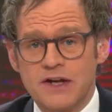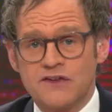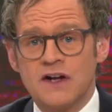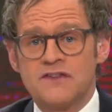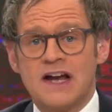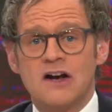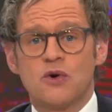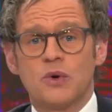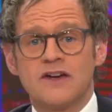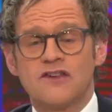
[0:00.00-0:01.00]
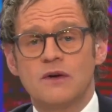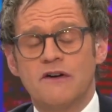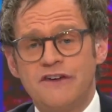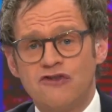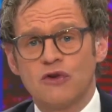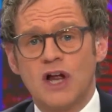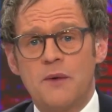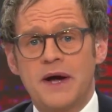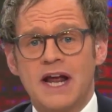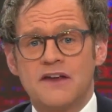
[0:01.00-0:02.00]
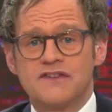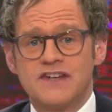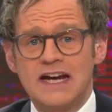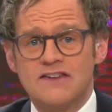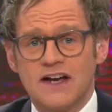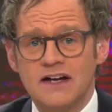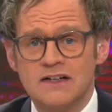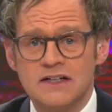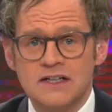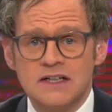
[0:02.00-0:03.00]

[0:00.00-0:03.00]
It turns out, according to official ONS data,